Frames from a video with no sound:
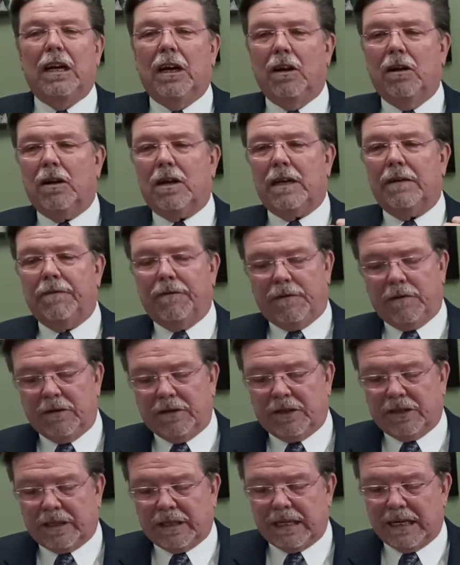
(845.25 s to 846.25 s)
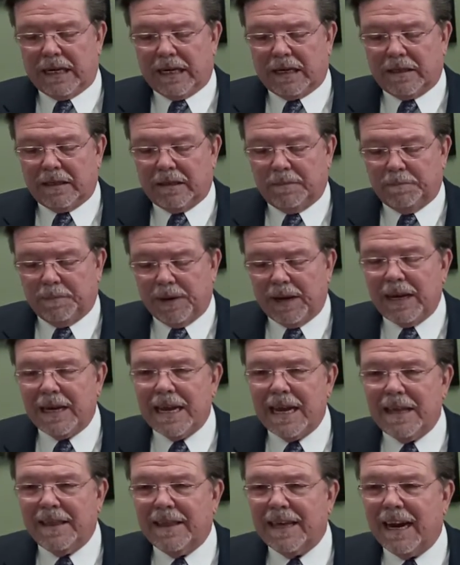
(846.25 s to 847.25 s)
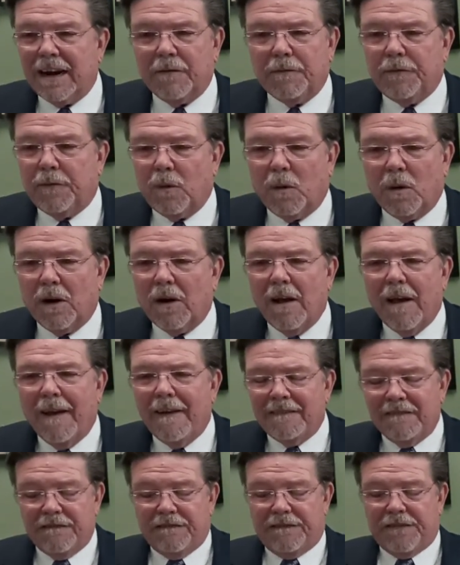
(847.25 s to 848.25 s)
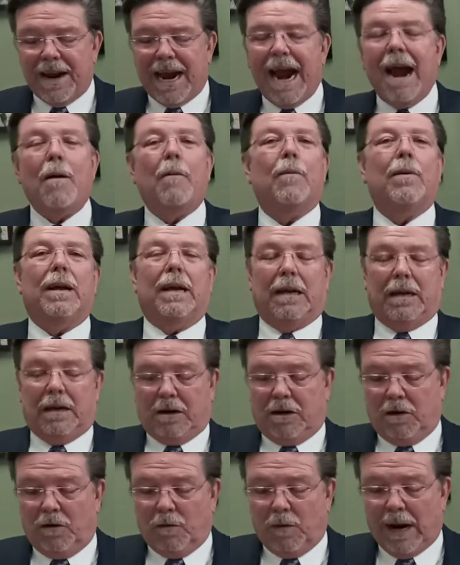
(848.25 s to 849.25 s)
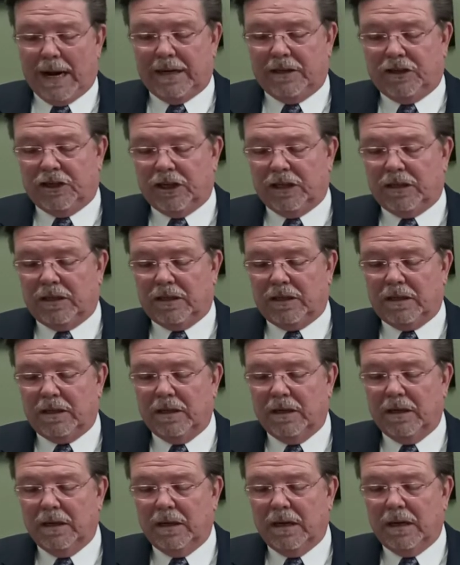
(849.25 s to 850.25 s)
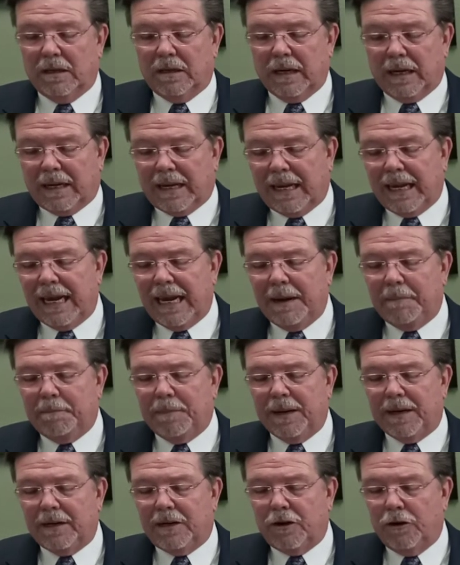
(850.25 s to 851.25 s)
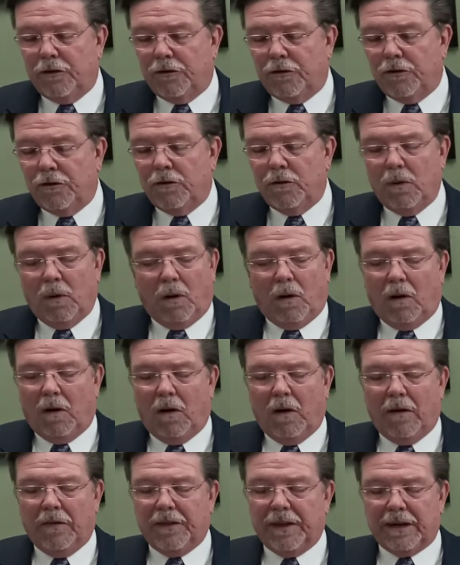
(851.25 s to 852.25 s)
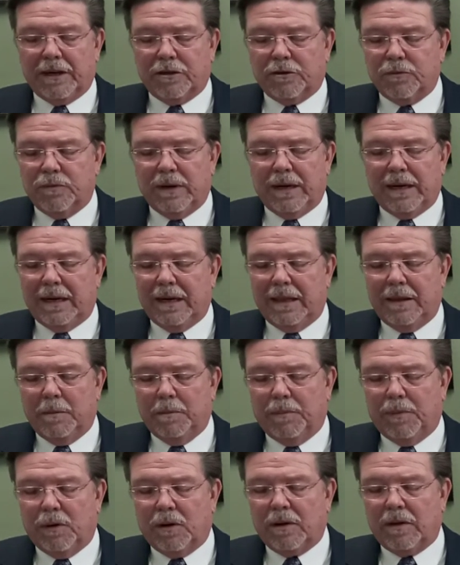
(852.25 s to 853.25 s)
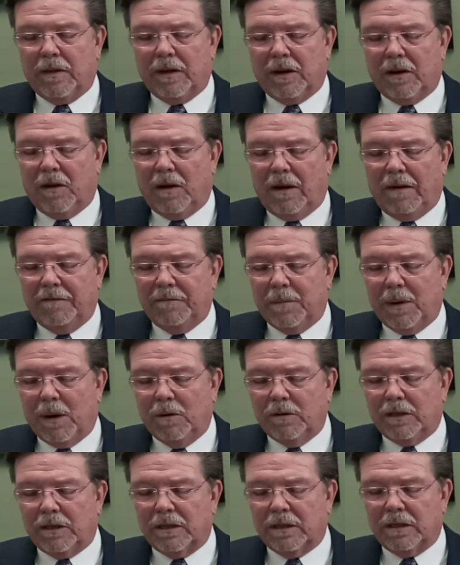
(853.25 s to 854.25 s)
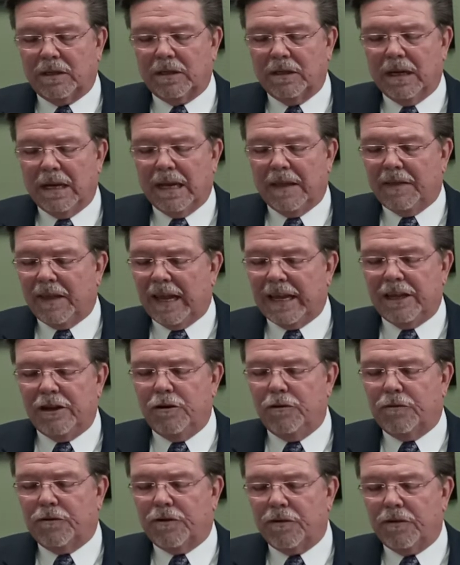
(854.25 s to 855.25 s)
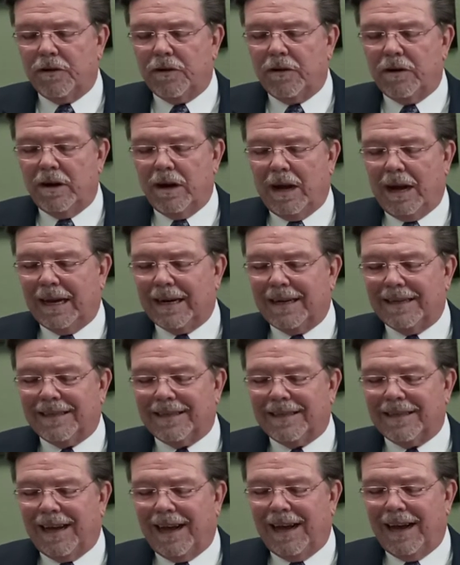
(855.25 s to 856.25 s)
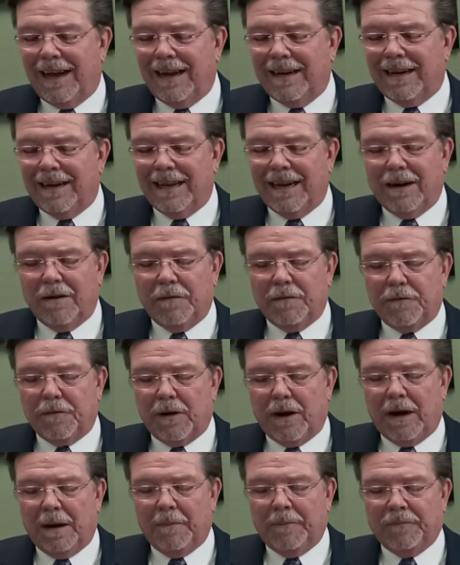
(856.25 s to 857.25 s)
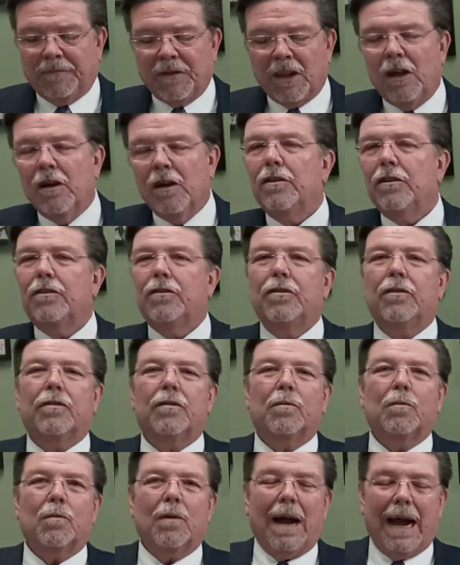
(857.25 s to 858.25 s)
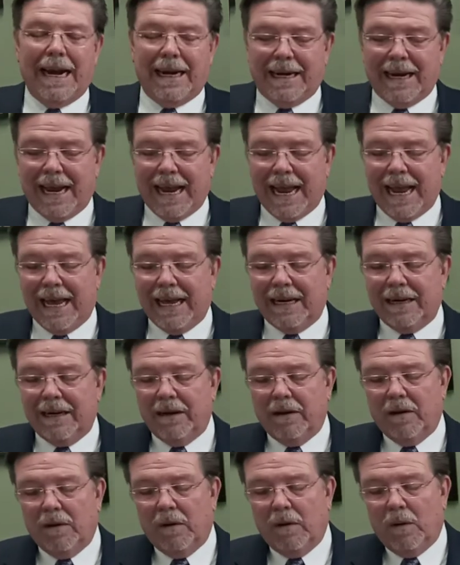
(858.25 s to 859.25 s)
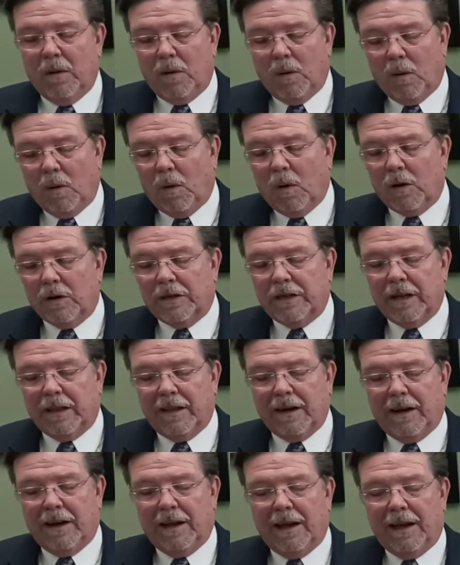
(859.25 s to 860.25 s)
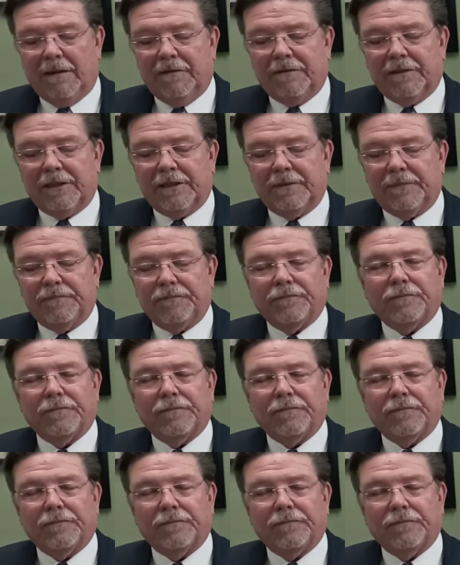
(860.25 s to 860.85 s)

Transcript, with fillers: Look at verse 6 Be ye therefore very courageous to keep and to do all that is written in the book of the law of Moses, that you turn not aside therefrom to the right hand or to the left.